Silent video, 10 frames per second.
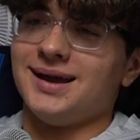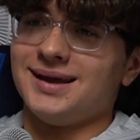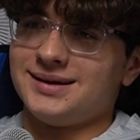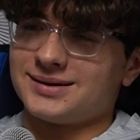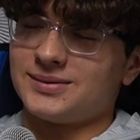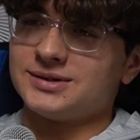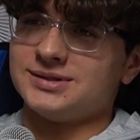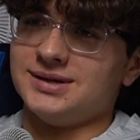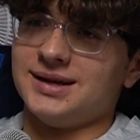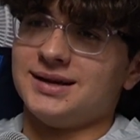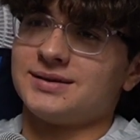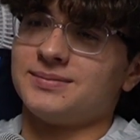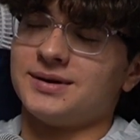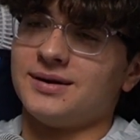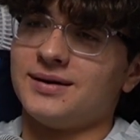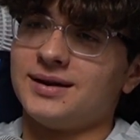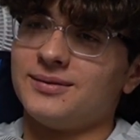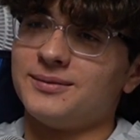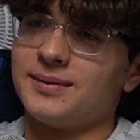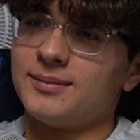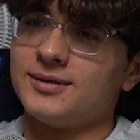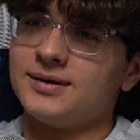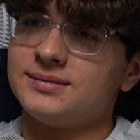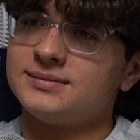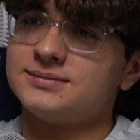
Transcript: I had a question to ask, but now I don't remember it.